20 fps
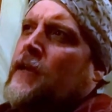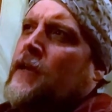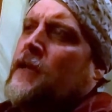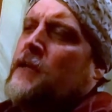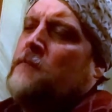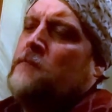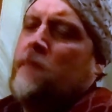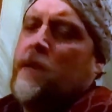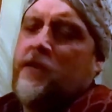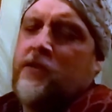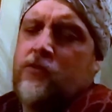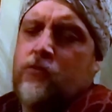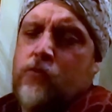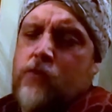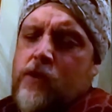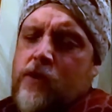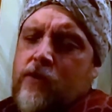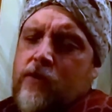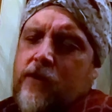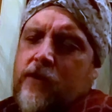And much
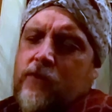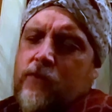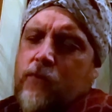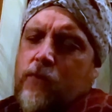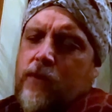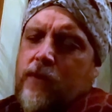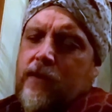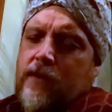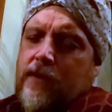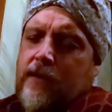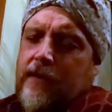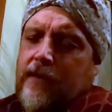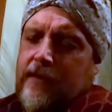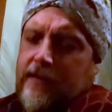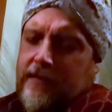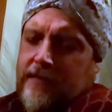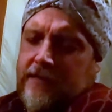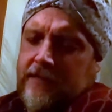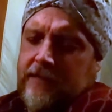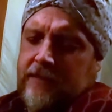wearied one
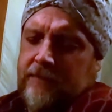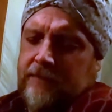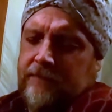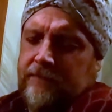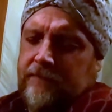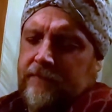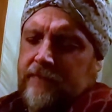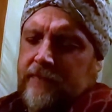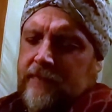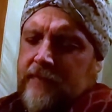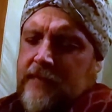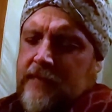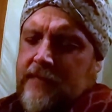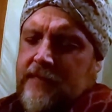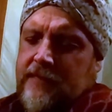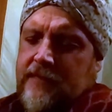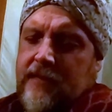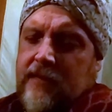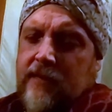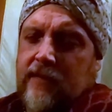night, he
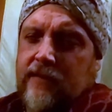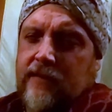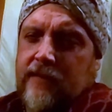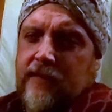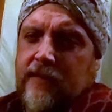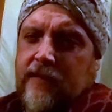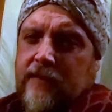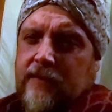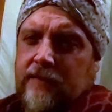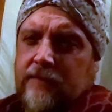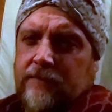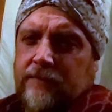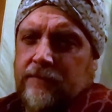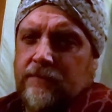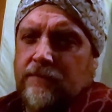settled in